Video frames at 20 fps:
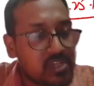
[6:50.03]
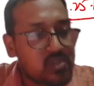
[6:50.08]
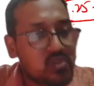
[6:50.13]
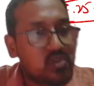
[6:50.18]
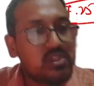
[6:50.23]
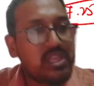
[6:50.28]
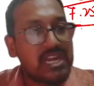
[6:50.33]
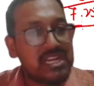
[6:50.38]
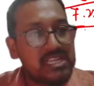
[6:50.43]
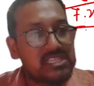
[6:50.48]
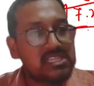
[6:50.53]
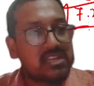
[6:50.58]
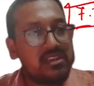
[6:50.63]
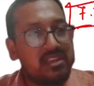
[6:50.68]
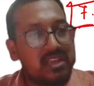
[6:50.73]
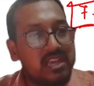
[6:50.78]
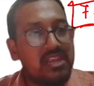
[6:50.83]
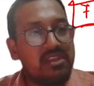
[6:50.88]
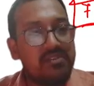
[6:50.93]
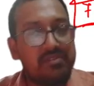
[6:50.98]
So that is
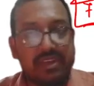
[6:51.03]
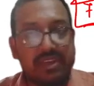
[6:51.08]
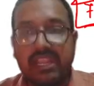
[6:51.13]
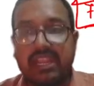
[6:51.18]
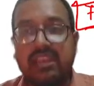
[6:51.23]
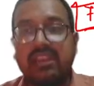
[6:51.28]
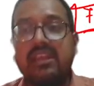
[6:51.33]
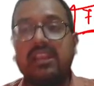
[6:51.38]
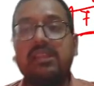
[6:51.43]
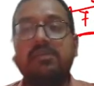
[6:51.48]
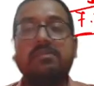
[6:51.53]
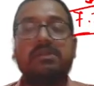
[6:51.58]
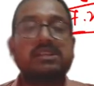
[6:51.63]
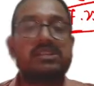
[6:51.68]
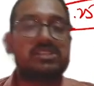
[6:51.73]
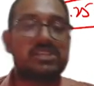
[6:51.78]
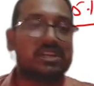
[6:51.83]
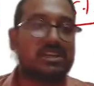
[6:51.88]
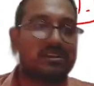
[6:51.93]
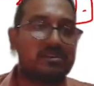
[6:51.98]
clearly, very clearly
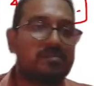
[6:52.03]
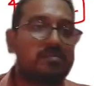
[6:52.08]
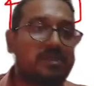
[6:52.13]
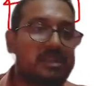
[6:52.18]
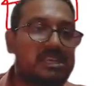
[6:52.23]
mentioned.